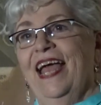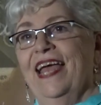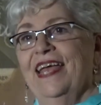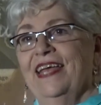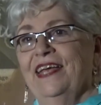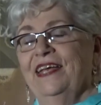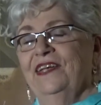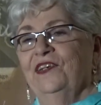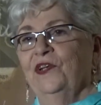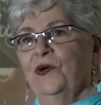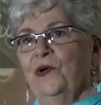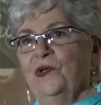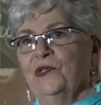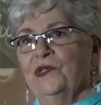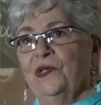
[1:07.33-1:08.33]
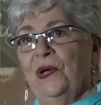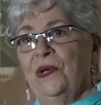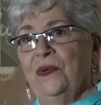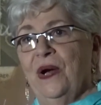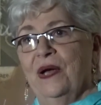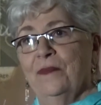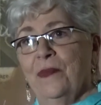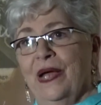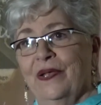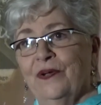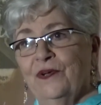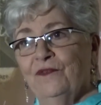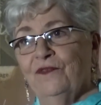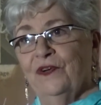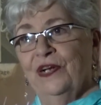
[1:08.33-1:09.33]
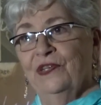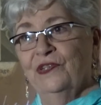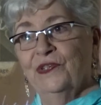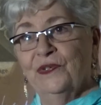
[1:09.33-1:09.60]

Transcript: and also uh, my good friend